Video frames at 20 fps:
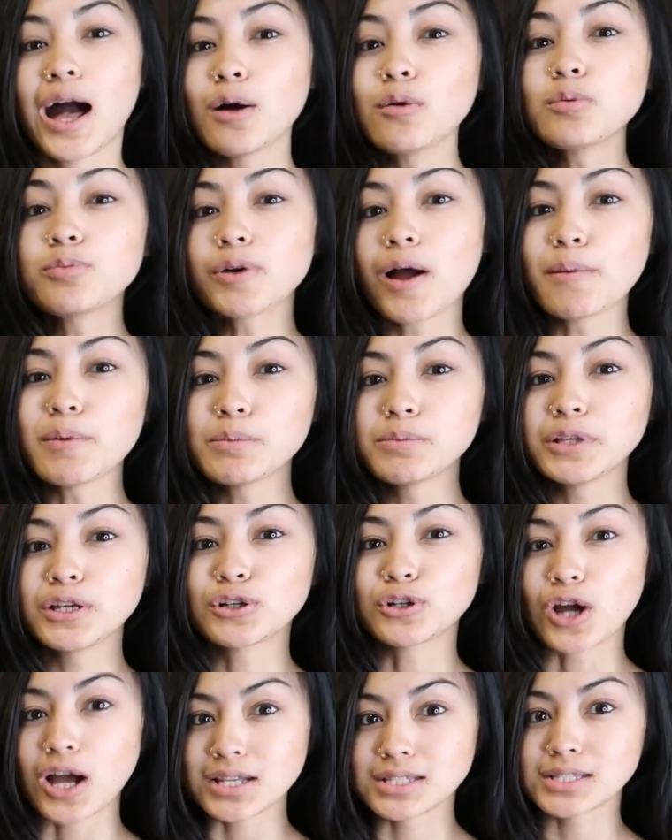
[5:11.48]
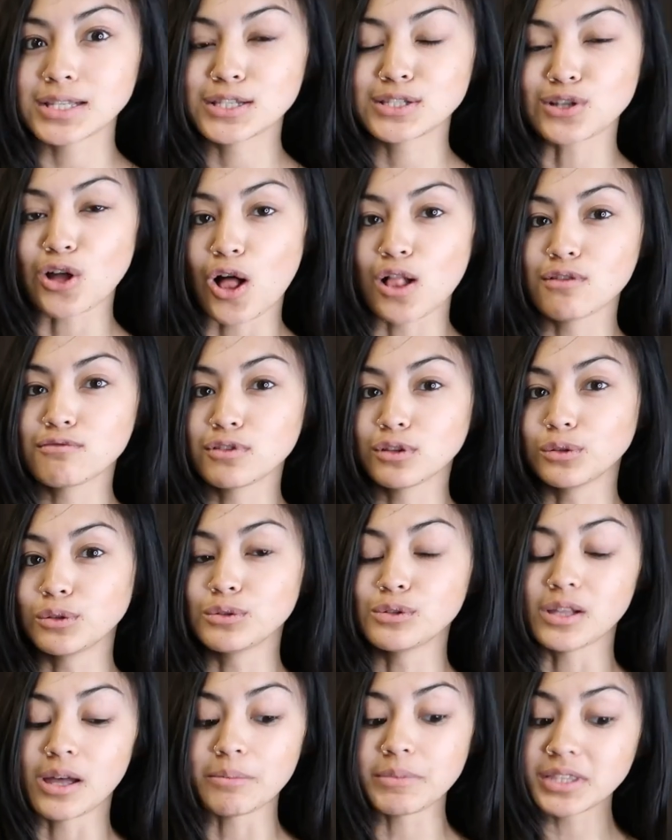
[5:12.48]
I will probably cross list all of the
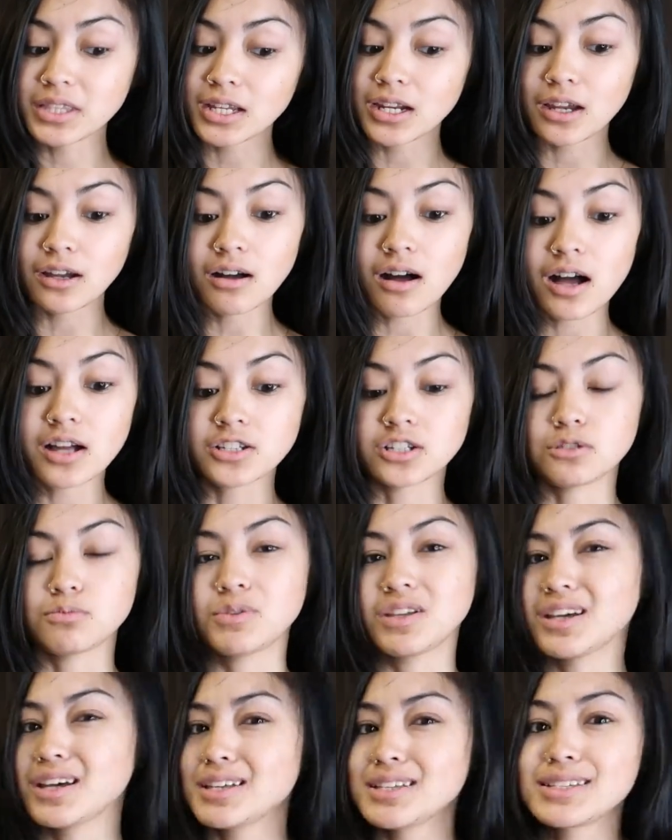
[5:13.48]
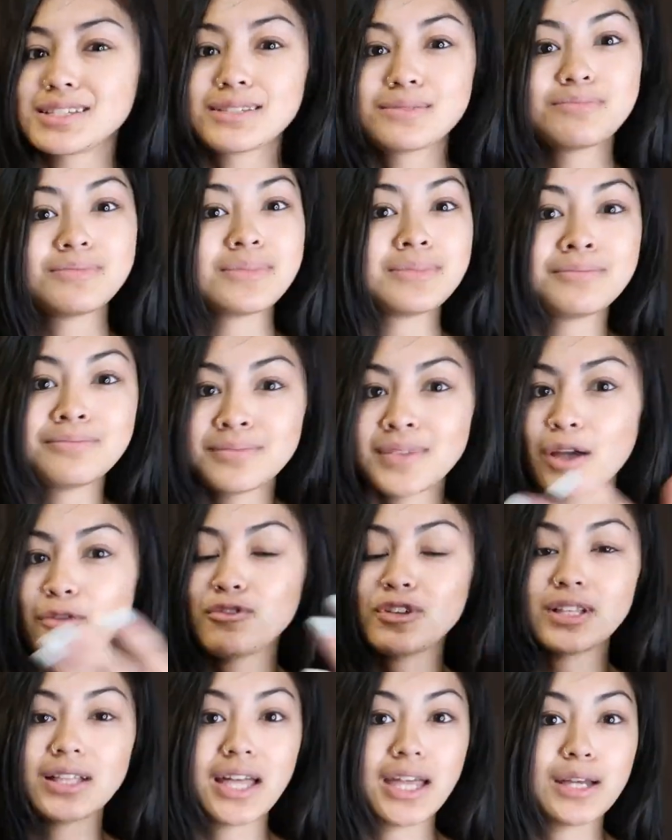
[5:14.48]
Lululemon that I got just because
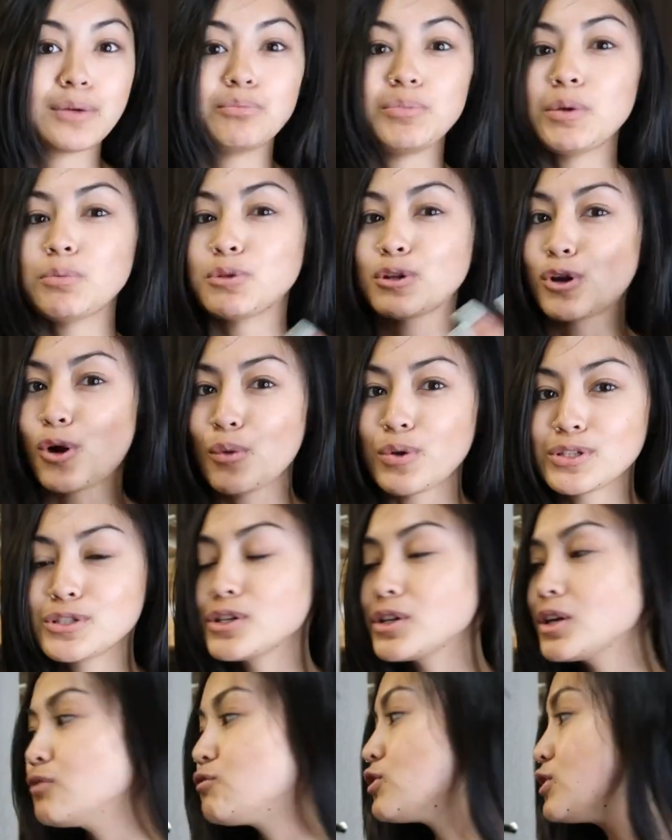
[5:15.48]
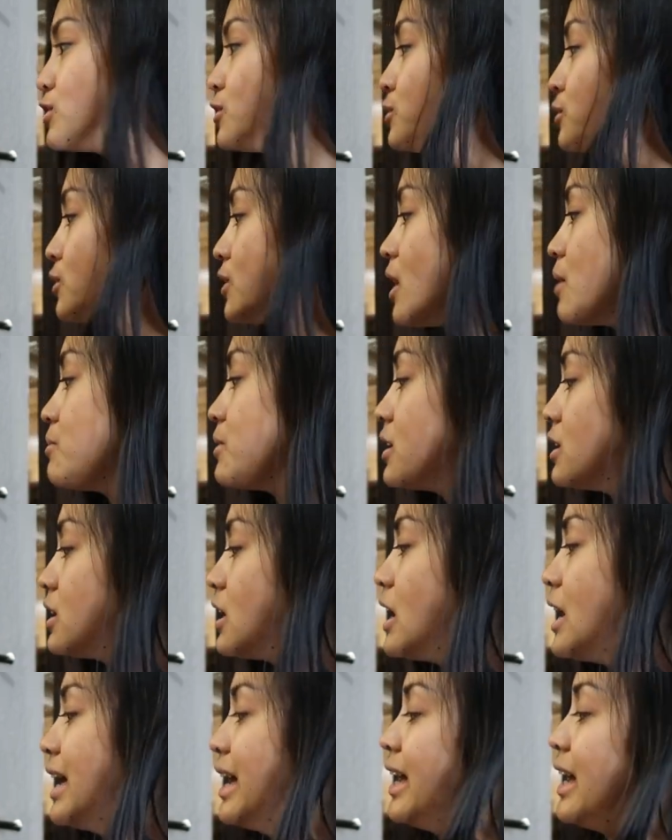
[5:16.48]
feel like people are always looking for Lululemon.